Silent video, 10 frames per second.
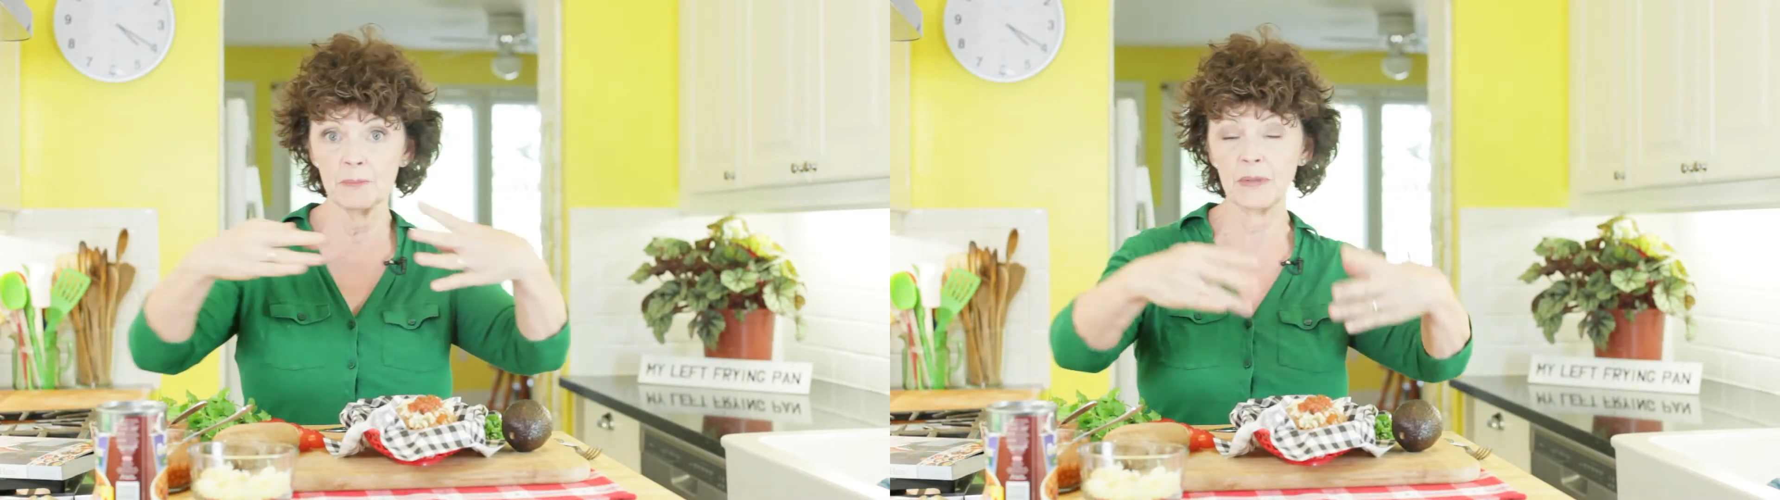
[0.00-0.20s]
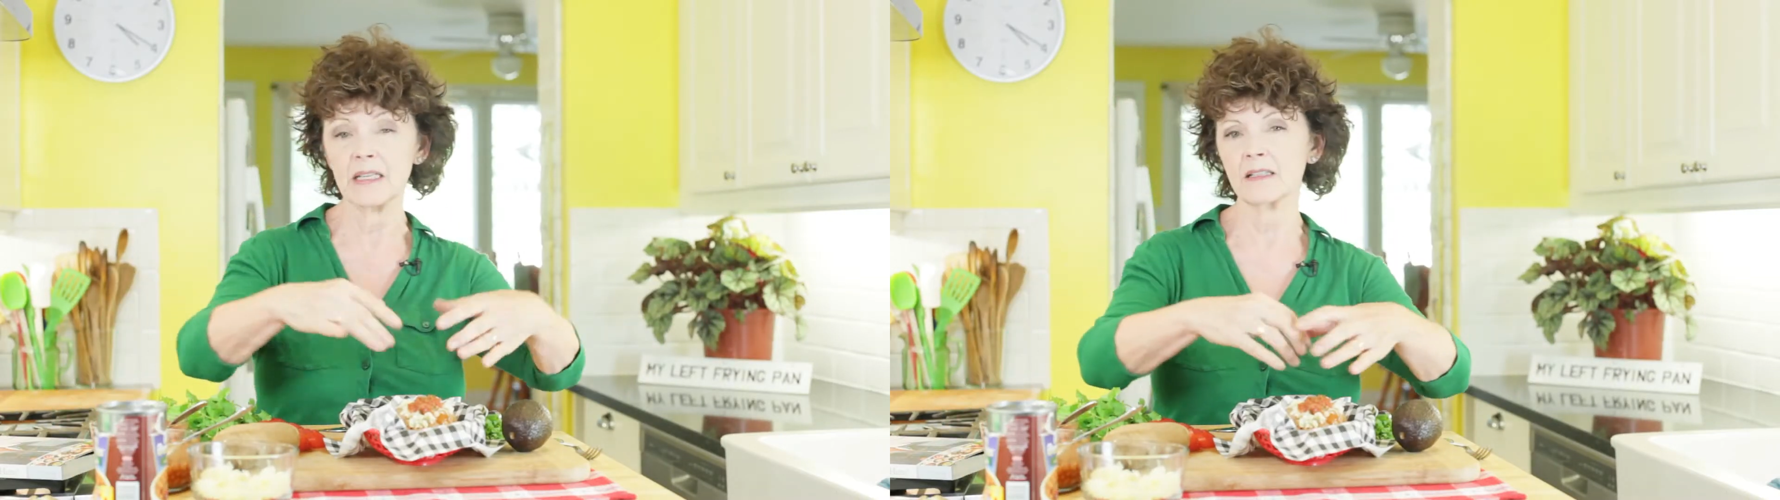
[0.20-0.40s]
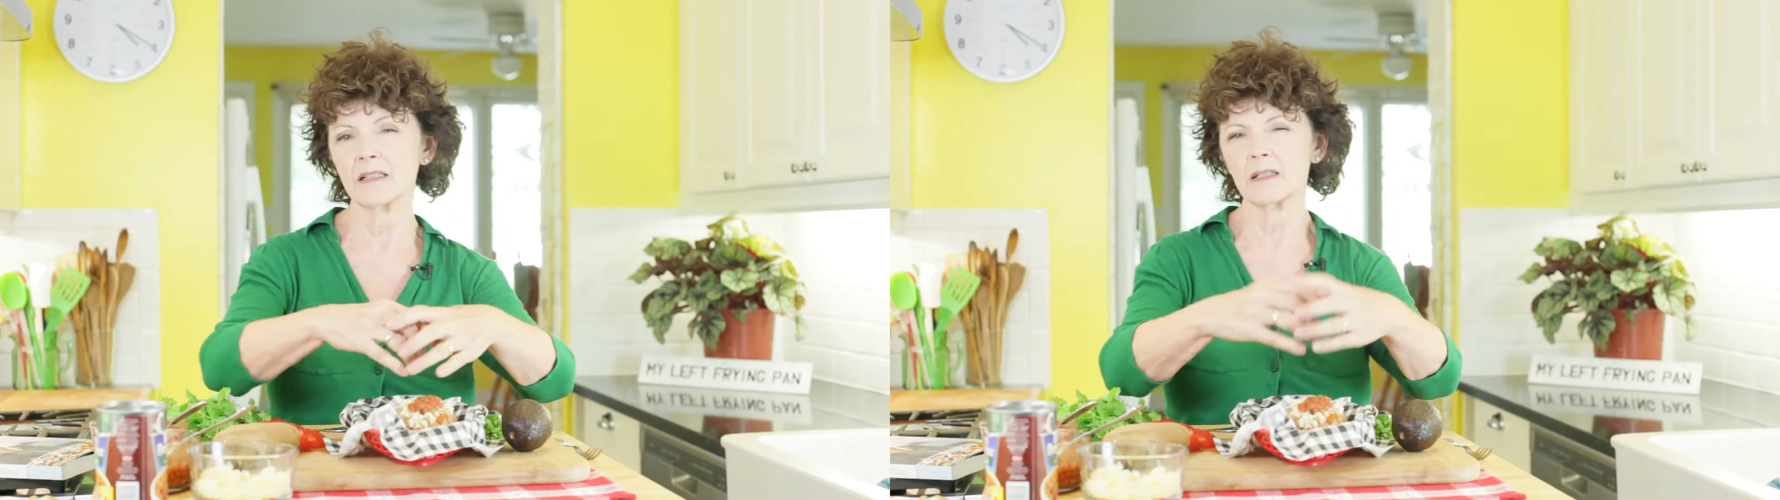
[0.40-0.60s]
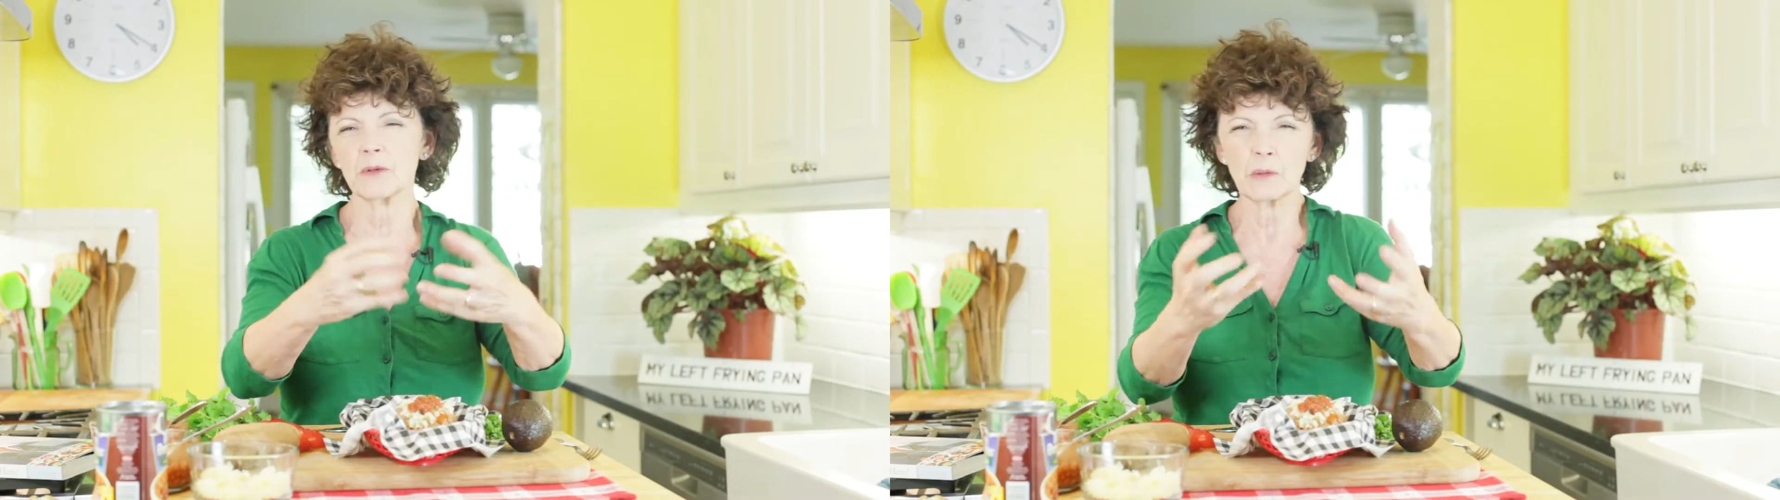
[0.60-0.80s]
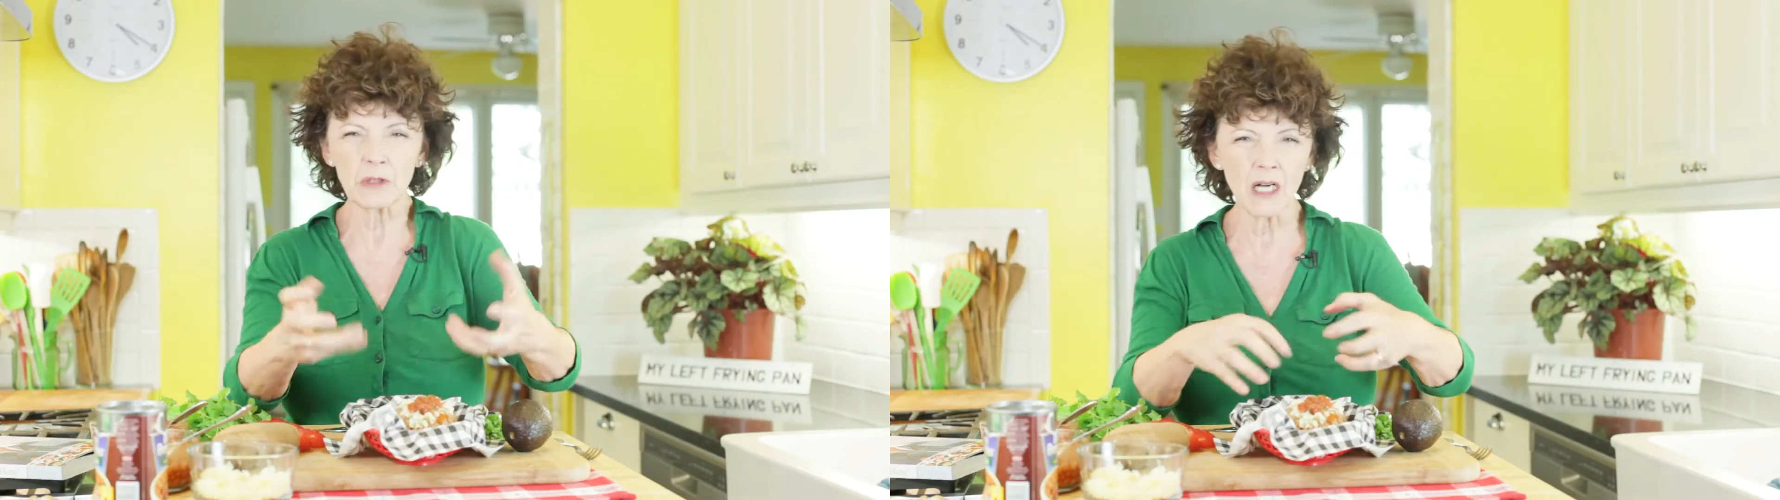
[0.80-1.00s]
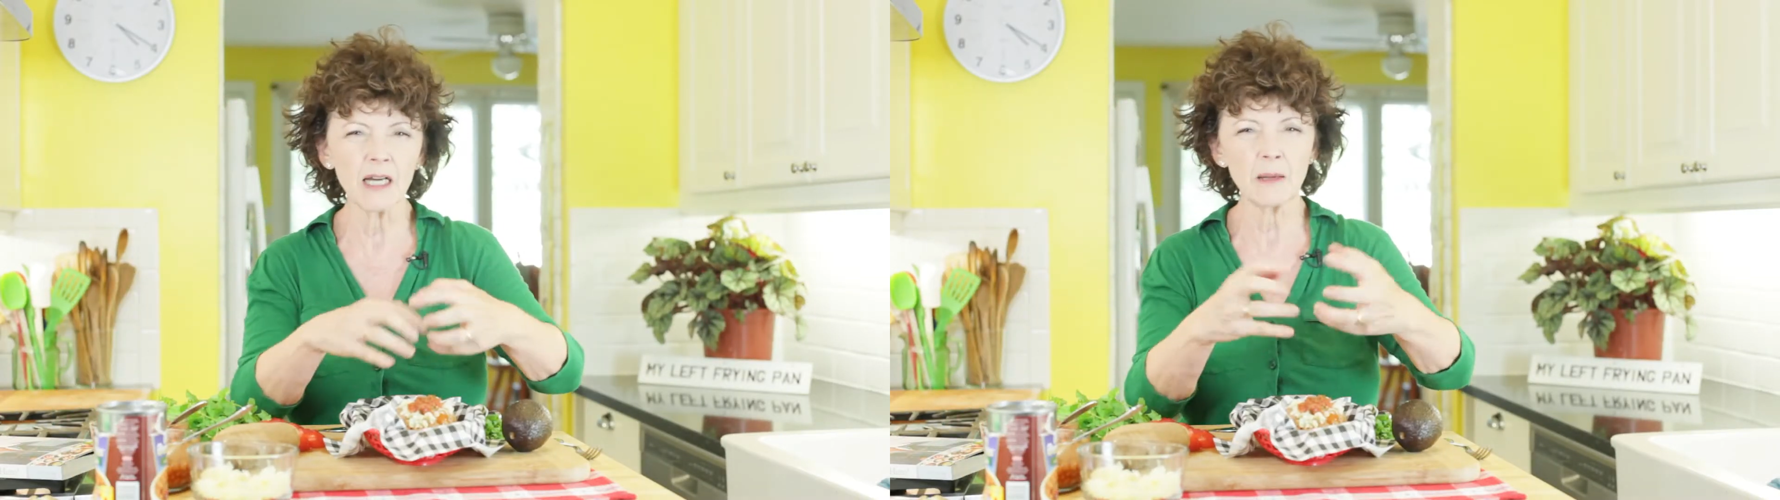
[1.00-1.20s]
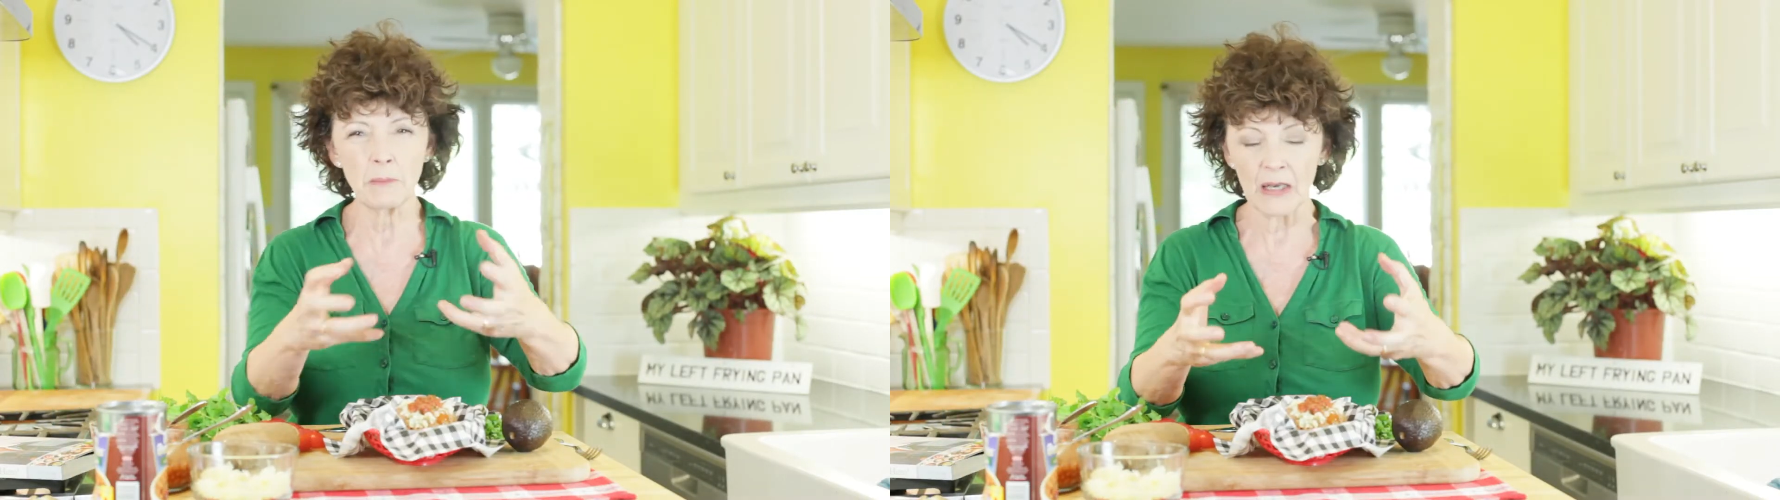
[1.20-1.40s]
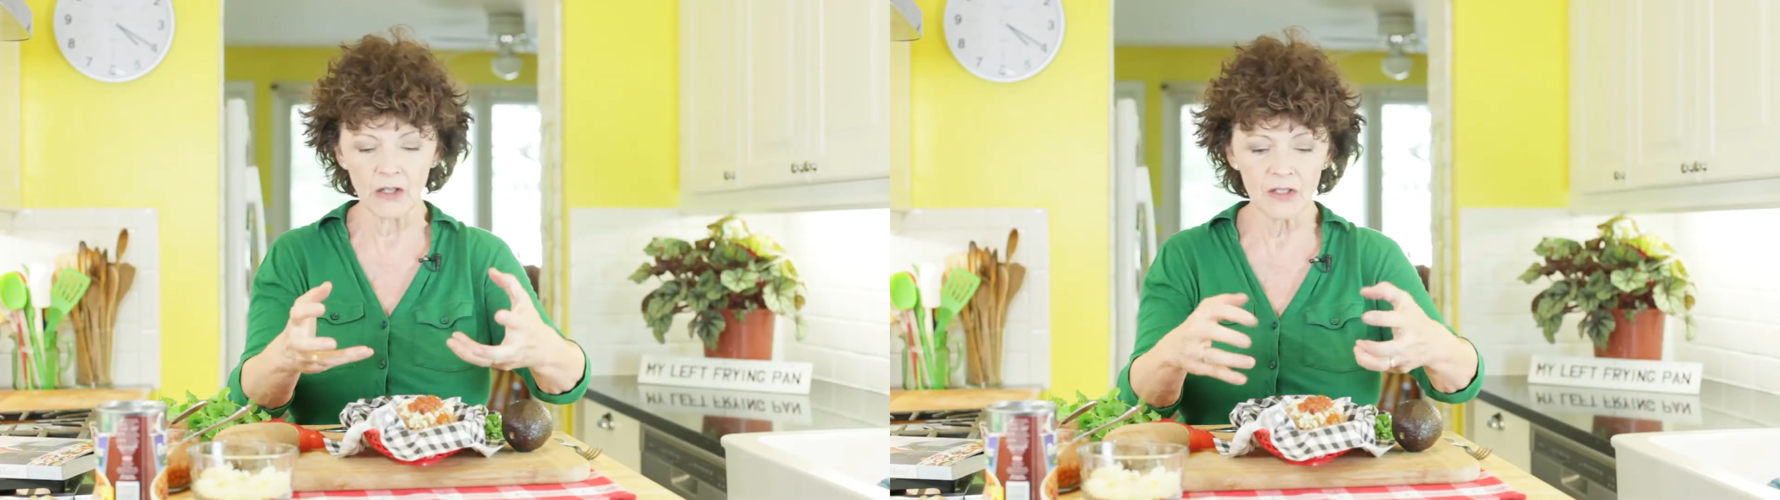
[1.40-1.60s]
beans is so that it will kind of
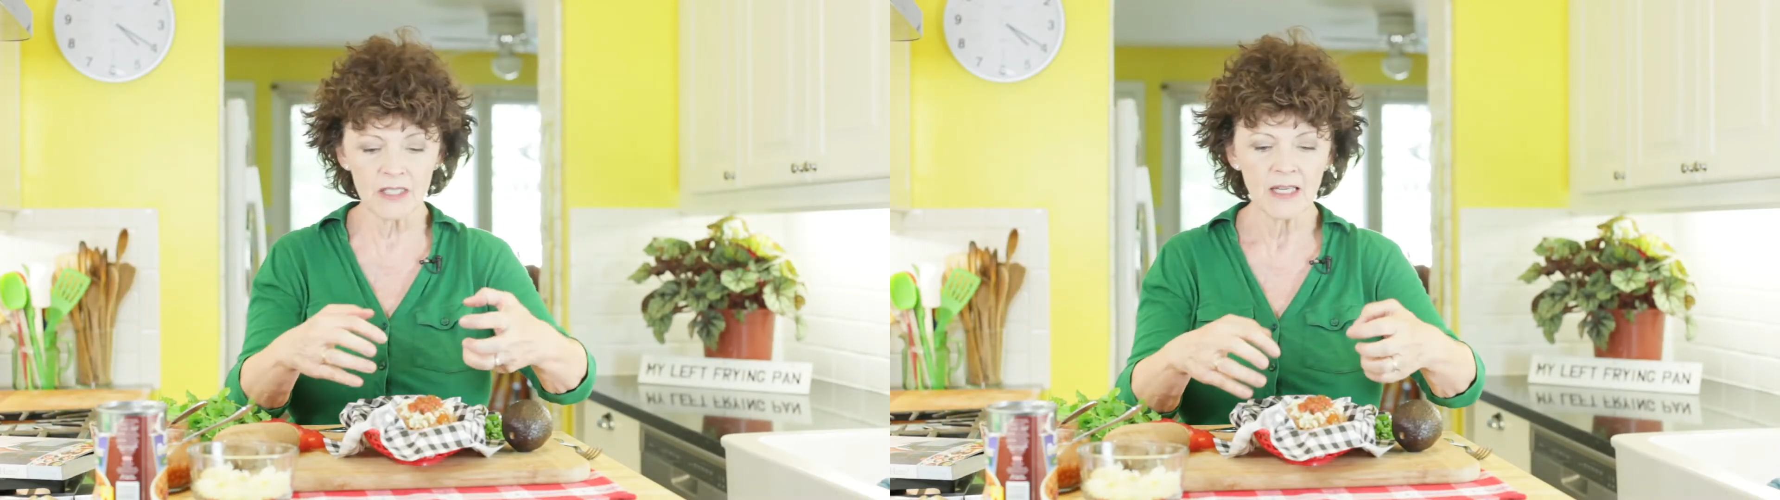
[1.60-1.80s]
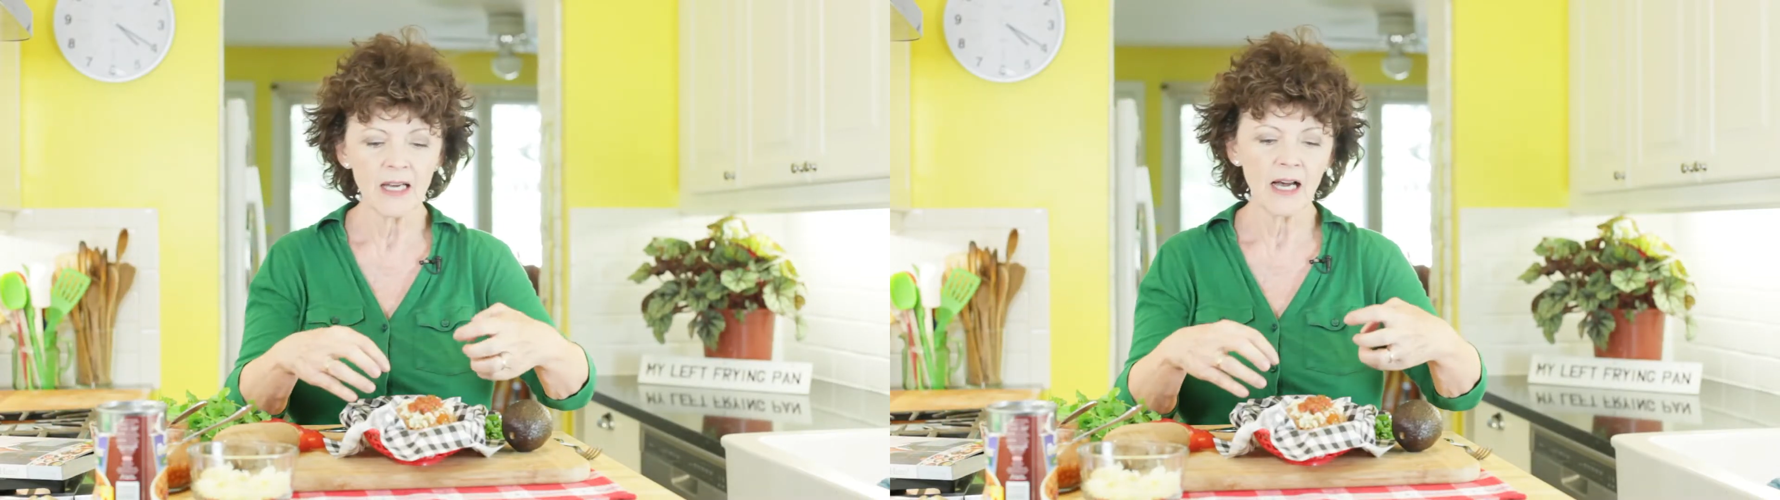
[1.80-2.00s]
melt,